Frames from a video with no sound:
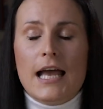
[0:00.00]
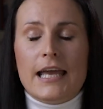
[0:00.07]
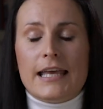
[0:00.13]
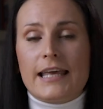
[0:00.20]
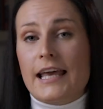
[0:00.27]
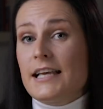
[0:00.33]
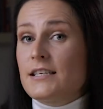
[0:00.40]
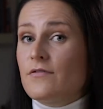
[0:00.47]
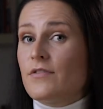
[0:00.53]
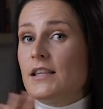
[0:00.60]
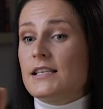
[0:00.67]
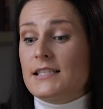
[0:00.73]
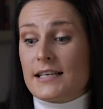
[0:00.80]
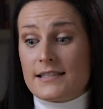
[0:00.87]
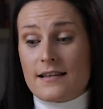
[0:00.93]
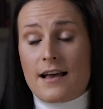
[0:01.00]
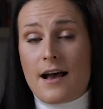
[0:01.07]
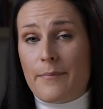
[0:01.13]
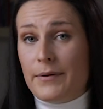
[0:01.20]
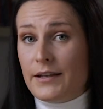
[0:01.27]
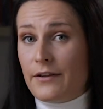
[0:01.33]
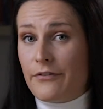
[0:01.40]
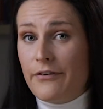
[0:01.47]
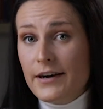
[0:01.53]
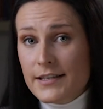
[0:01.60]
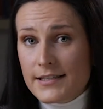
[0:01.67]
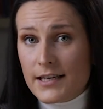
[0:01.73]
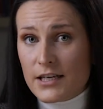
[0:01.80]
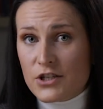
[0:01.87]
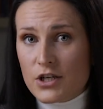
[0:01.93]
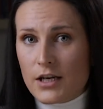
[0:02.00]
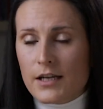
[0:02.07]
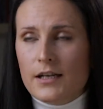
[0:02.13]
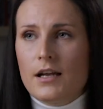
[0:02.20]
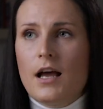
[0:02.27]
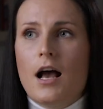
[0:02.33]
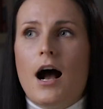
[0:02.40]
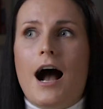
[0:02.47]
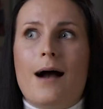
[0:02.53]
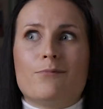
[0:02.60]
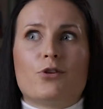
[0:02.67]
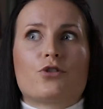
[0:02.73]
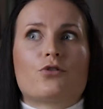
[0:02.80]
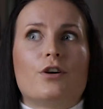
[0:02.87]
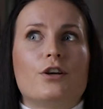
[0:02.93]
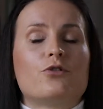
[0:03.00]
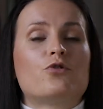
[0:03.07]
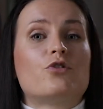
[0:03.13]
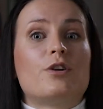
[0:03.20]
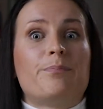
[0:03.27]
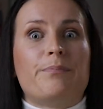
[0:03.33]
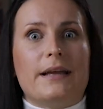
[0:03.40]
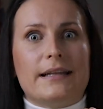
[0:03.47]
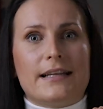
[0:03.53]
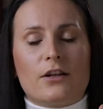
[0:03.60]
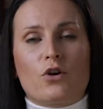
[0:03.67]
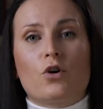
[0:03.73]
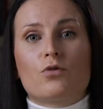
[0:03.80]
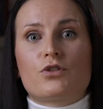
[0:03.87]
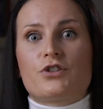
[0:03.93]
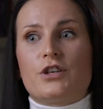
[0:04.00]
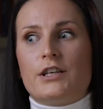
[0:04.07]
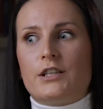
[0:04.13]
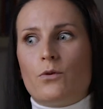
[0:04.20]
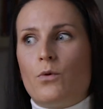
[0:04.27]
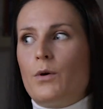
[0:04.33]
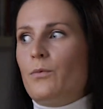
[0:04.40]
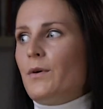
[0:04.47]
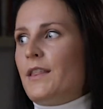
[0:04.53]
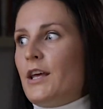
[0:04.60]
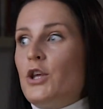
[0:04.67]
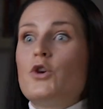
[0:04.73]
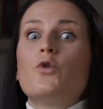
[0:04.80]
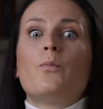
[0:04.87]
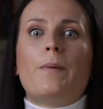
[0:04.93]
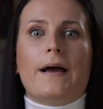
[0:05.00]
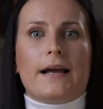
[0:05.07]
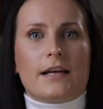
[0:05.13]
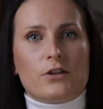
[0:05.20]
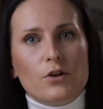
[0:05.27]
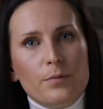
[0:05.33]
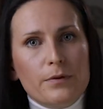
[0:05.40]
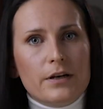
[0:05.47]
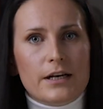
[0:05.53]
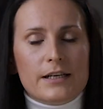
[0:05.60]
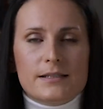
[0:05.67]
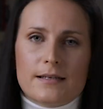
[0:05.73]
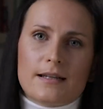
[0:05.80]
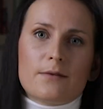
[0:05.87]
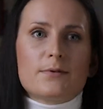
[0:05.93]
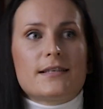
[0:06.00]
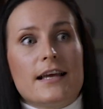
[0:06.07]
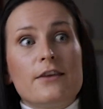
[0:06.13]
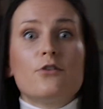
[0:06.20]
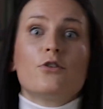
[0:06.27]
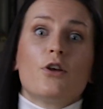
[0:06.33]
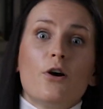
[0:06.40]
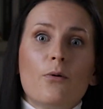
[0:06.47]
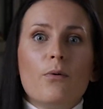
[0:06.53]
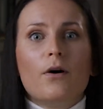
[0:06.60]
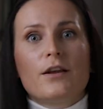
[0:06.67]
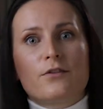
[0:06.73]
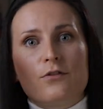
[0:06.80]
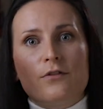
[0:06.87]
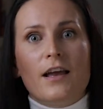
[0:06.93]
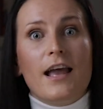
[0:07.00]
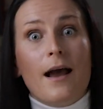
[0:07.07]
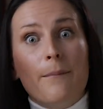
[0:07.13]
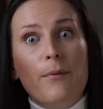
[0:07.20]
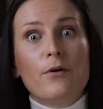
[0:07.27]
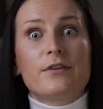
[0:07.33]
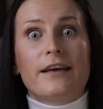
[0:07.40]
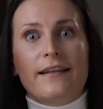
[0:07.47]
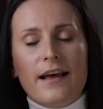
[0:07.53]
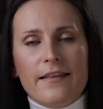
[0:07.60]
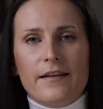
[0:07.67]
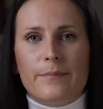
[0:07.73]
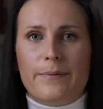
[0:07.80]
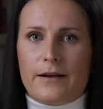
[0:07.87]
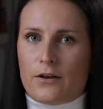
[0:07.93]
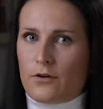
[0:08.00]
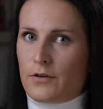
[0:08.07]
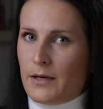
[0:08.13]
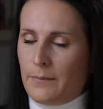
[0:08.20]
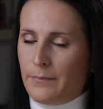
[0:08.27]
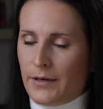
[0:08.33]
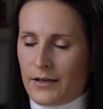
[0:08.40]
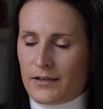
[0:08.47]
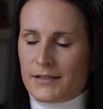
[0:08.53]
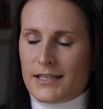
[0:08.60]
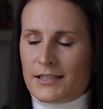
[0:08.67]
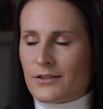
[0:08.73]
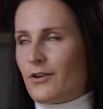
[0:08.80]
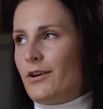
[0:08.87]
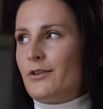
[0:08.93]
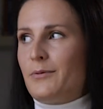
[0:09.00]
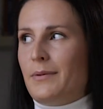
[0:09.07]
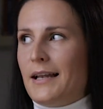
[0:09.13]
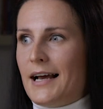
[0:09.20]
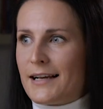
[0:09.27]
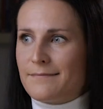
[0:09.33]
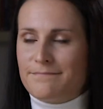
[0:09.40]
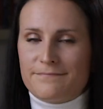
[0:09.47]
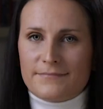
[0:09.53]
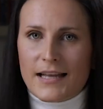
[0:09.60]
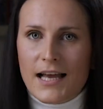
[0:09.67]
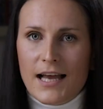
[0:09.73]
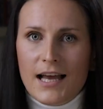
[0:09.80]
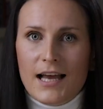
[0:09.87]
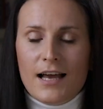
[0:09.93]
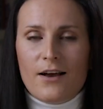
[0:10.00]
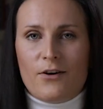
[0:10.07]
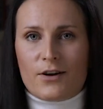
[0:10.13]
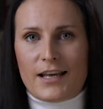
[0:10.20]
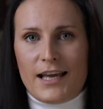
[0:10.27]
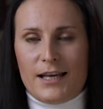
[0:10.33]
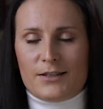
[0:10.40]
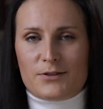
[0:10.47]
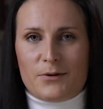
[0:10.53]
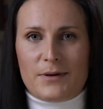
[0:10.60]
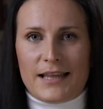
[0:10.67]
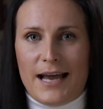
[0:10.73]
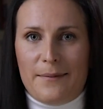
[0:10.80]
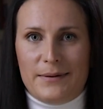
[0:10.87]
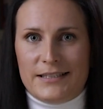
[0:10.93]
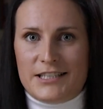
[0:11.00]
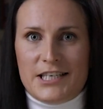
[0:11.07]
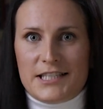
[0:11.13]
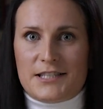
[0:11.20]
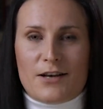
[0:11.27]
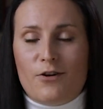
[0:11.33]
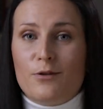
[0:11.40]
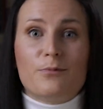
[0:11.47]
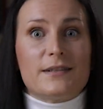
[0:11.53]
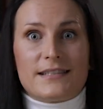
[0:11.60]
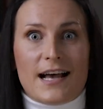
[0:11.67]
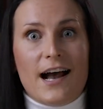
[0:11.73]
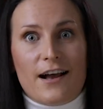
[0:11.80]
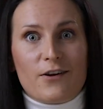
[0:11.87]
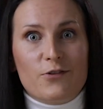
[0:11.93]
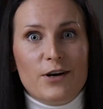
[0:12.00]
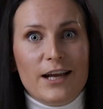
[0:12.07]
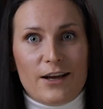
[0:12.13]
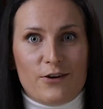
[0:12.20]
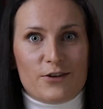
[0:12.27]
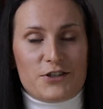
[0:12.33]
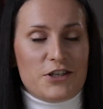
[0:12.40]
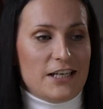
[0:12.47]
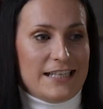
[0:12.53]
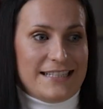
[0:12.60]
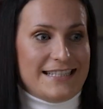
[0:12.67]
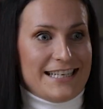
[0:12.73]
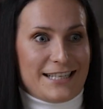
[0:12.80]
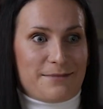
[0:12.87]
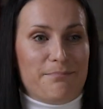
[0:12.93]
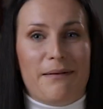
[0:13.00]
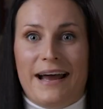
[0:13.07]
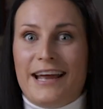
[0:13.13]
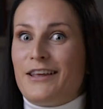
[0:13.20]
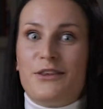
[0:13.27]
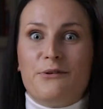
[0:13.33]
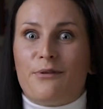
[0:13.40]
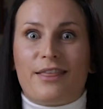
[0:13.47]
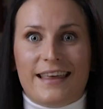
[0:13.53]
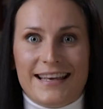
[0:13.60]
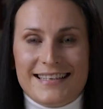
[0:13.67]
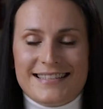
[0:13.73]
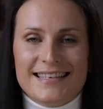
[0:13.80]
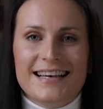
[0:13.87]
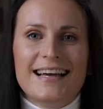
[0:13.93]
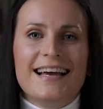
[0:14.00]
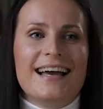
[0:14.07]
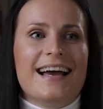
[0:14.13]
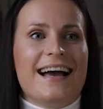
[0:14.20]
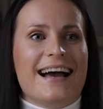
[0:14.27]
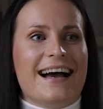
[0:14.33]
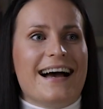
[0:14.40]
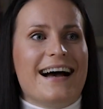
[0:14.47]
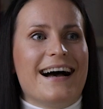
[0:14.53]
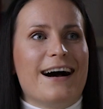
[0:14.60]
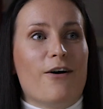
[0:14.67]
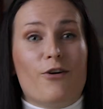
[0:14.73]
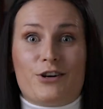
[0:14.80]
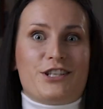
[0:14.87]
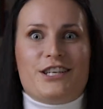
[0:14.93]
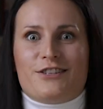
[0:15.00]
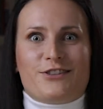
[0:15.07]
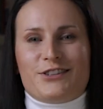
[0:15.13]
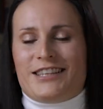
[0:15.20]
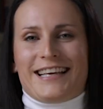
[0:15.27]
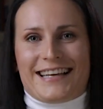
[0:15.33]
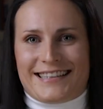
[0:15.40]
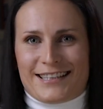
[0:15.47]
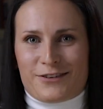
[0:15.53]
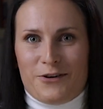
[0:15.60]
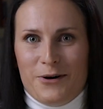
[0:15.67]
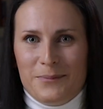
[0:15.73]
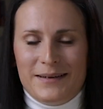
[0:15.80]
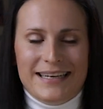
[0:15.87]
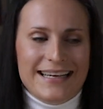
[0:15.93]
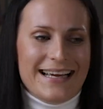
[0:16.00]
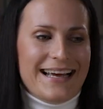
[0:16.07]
In case if this doesn't happen the first session, I'm not going to repeat and go straight away with a new packet of crisps and I will say, you know what, today I bought another packet of crisps, because that's going to be like, okay, so what happened? She's always hungry or she's just buying new things or she's not eating it at home.